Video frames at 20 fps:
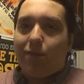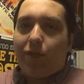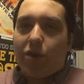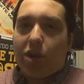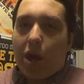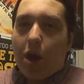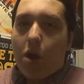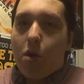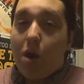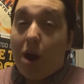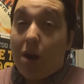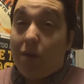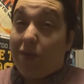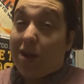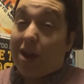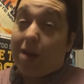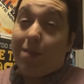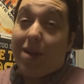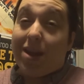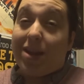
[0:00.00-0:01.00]
video. I
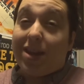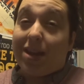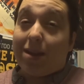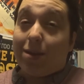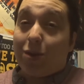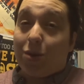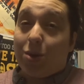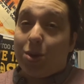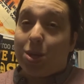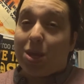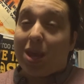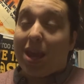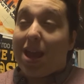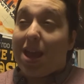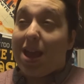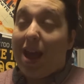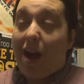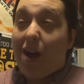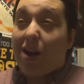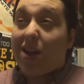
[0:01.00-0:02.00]
recommend it because
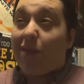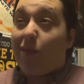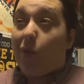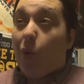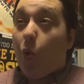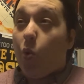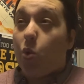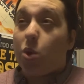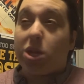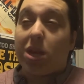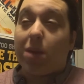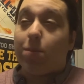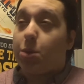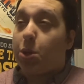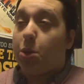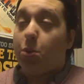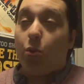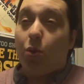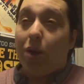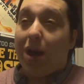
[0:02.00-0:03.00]
I give all the
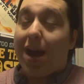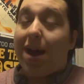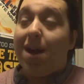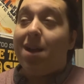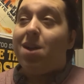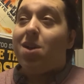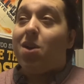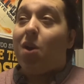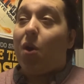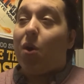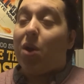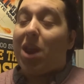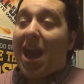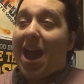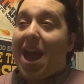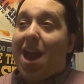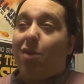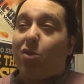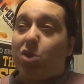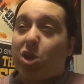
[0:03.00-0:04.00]
tips and all that on
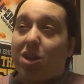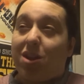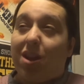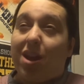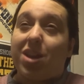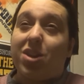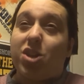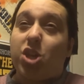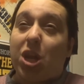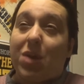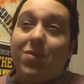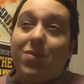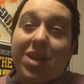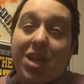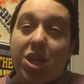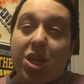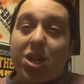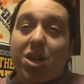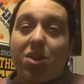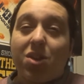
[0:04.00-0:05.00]
how to like
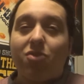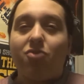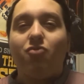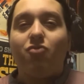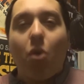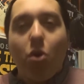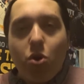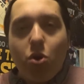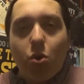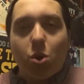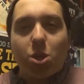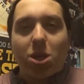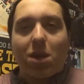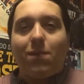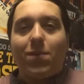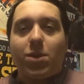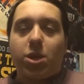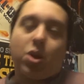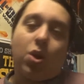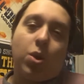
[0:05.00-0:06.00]
generally grow
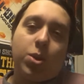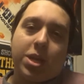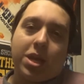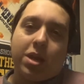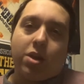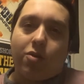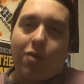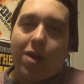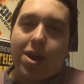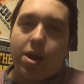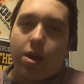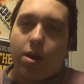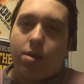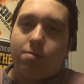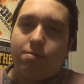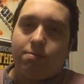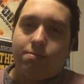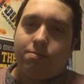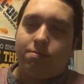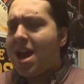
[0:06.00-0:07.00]
yourself as a content creator.
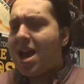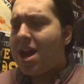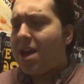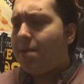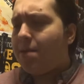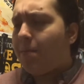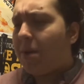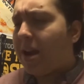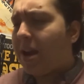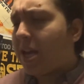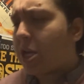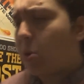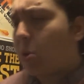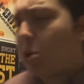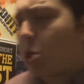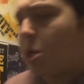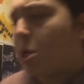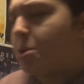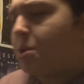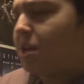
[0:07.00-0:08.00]
And my next
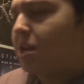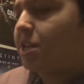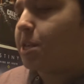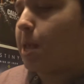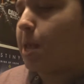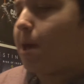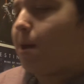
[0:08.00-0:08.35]
question is